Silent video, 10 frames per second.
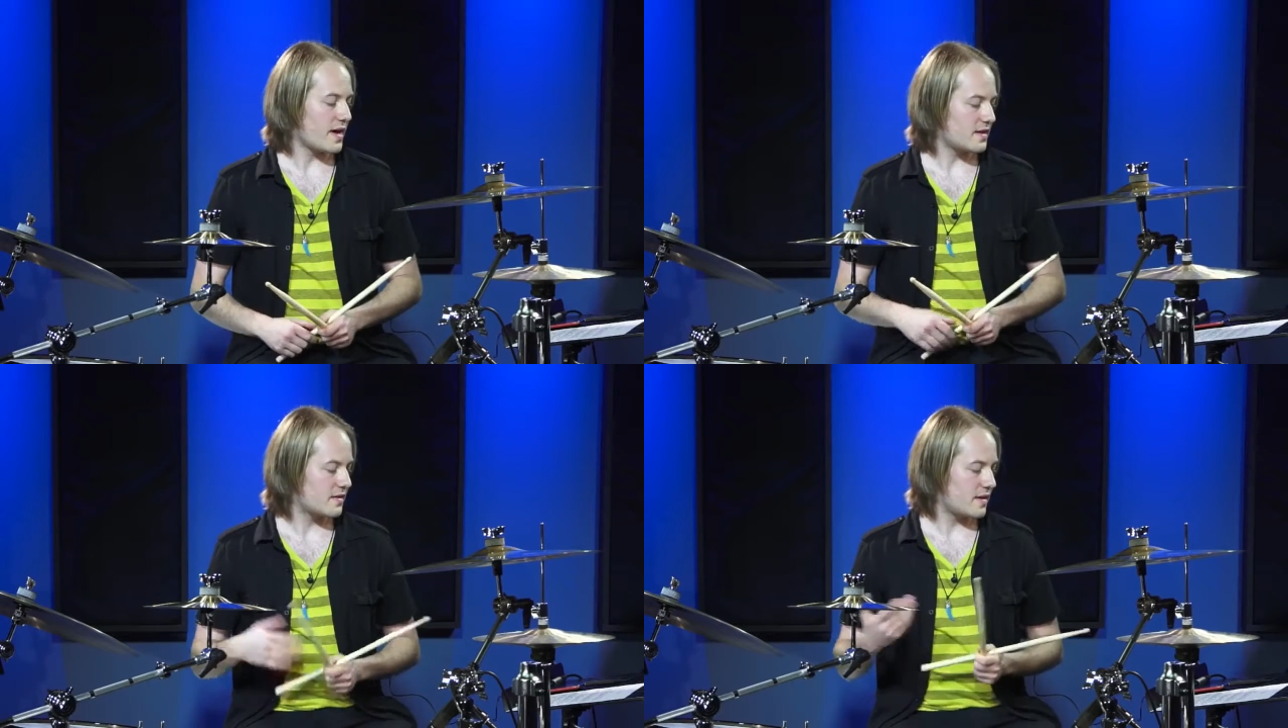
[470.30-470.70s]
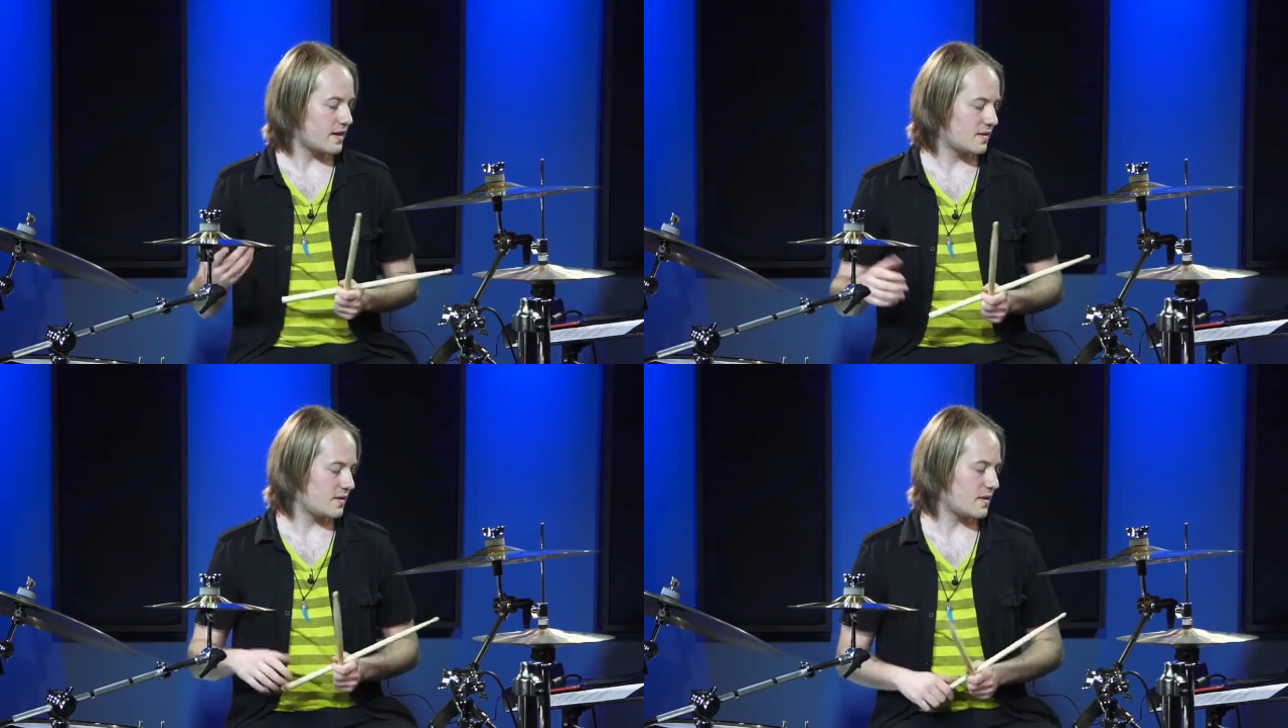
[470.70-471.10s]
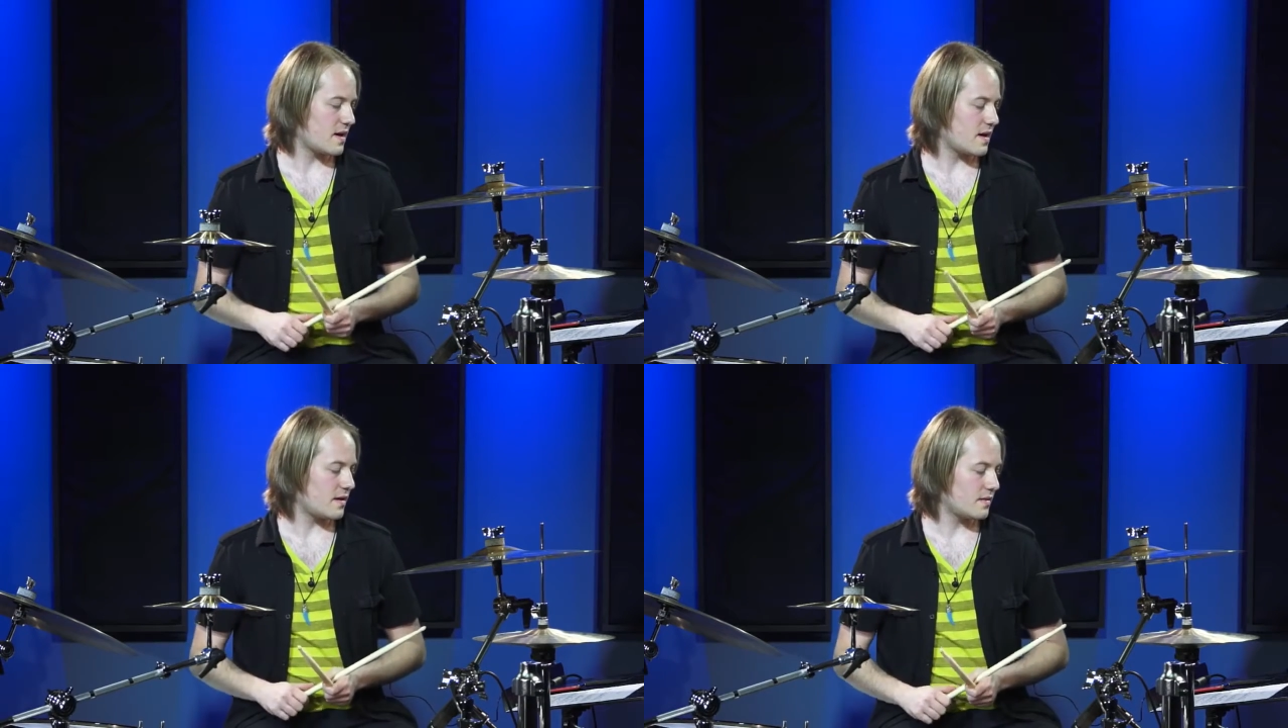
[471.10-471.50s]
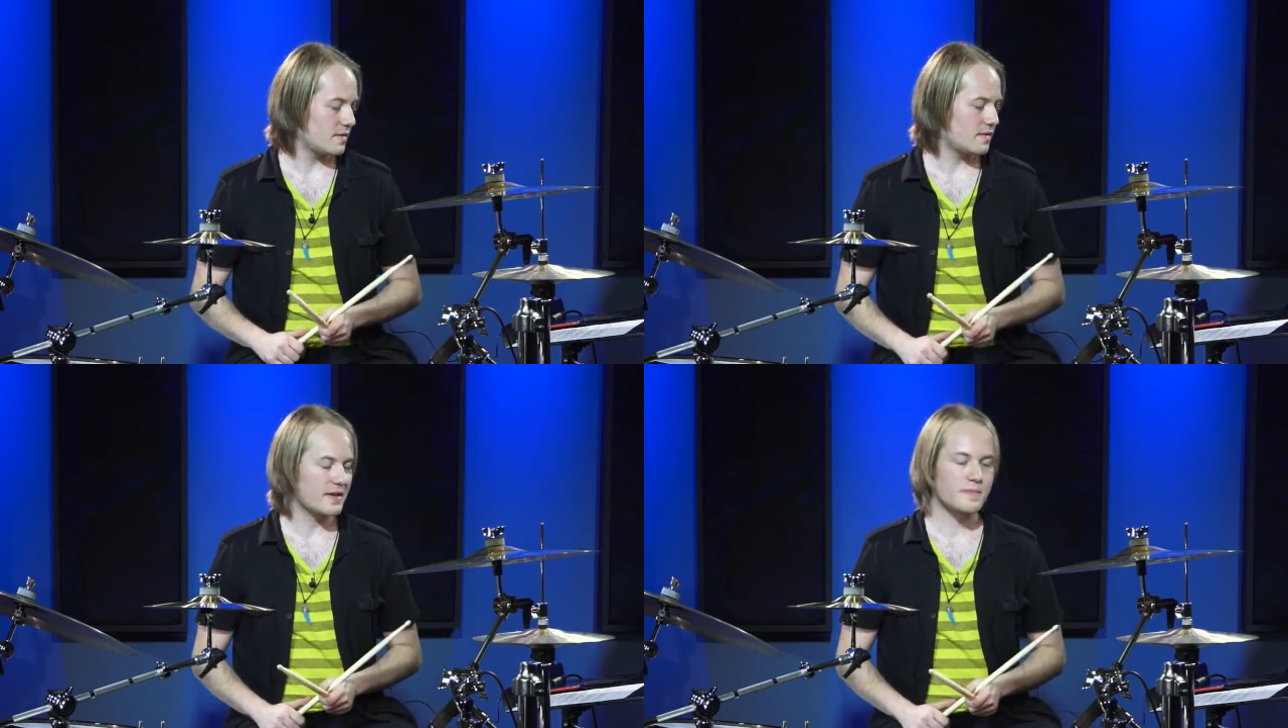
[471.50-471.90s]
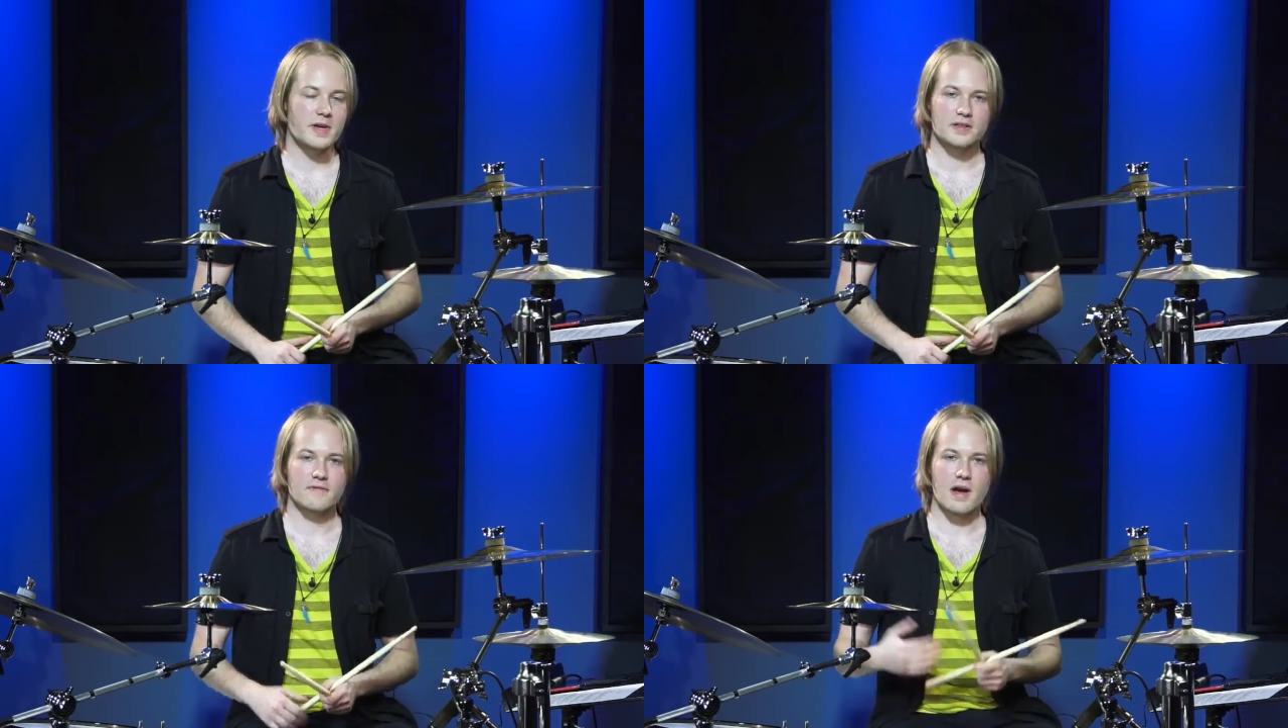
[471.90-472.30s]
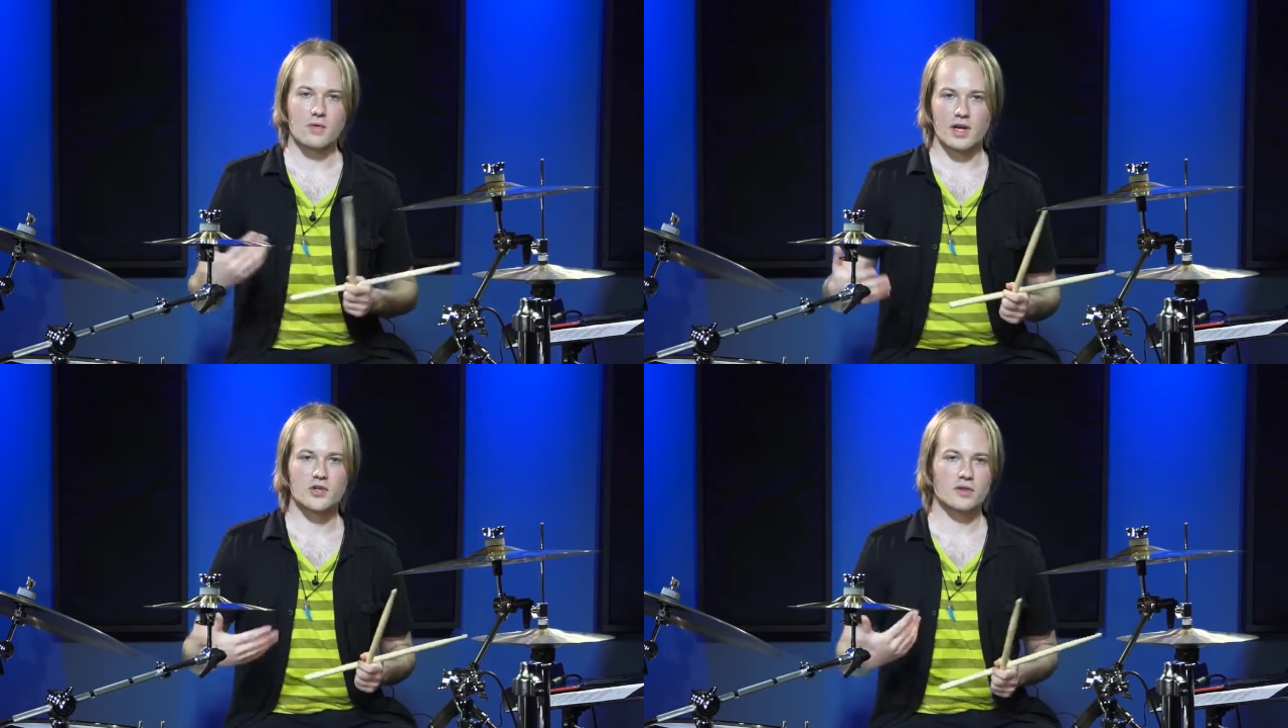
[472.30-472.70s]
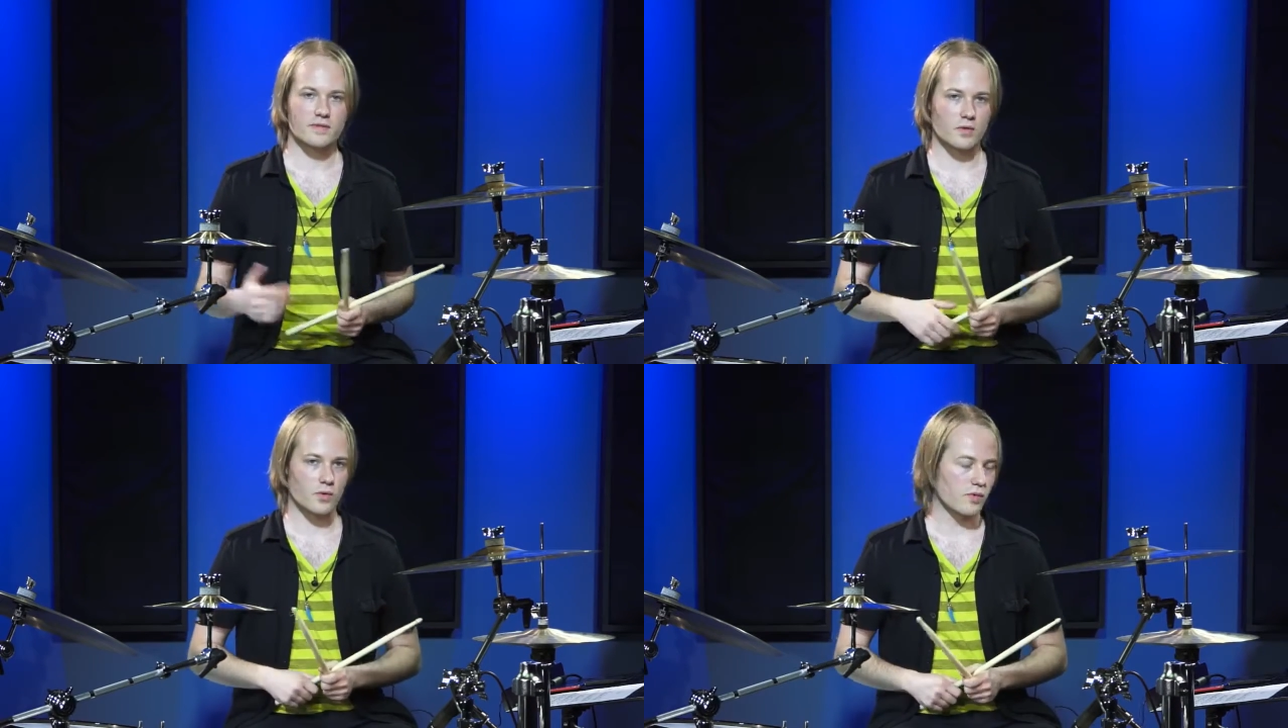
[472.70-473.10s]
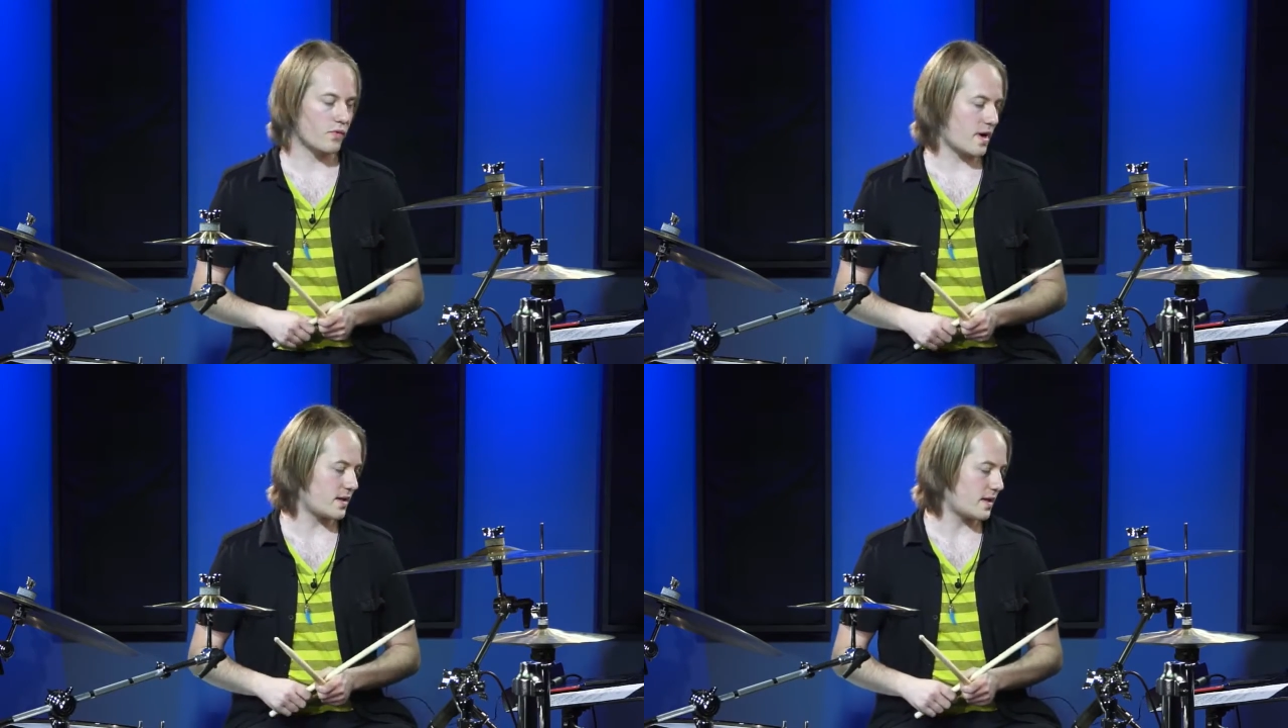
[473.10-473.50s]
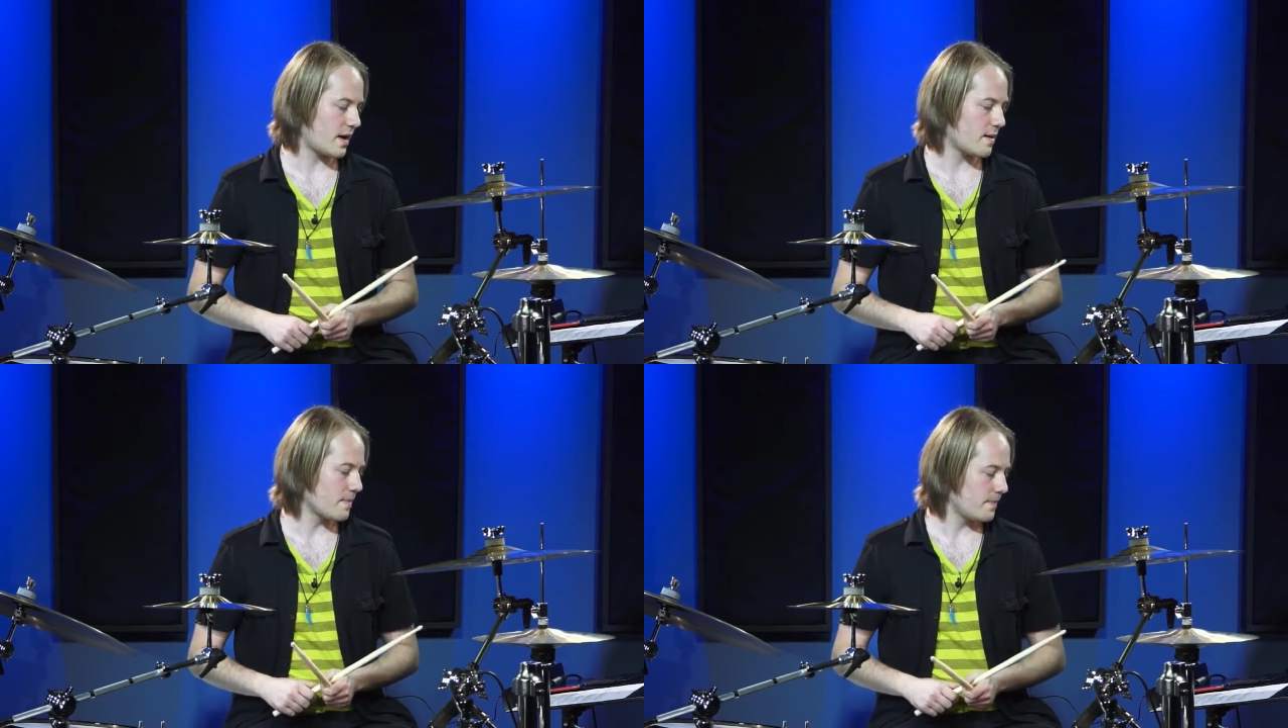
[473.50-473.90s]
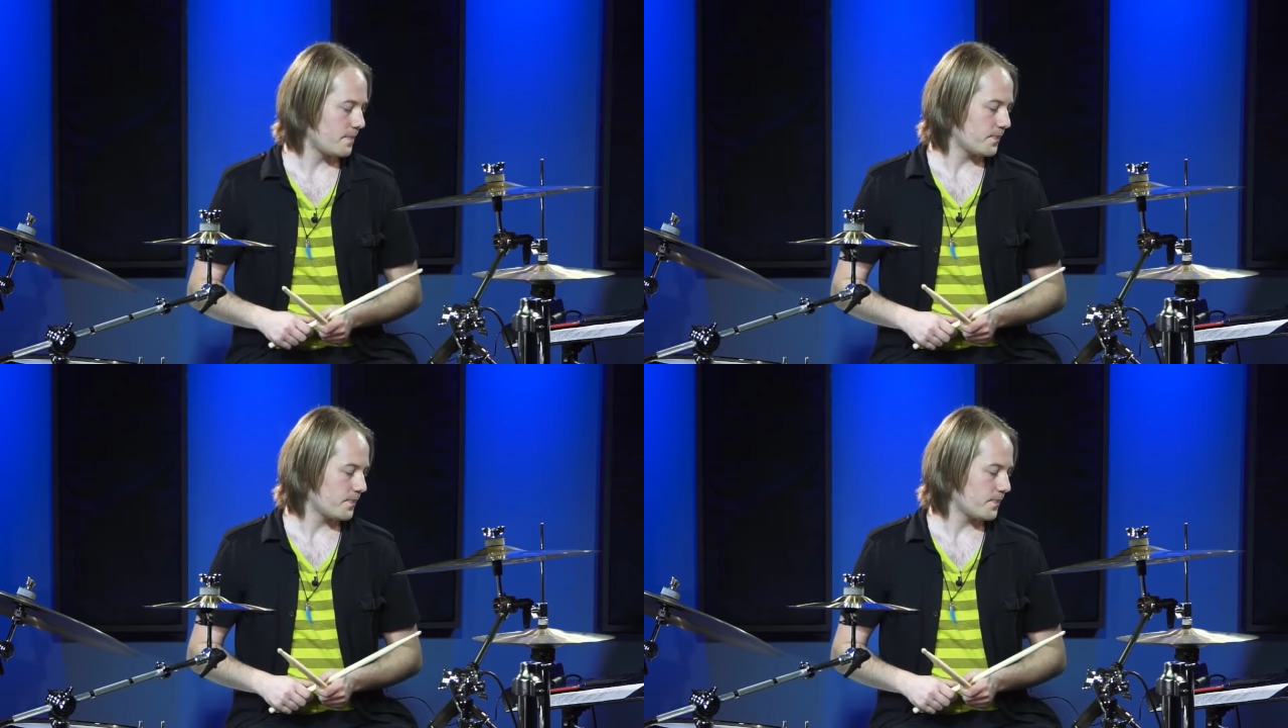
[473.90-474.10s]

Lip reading: that's basically the foundation of the groove right there.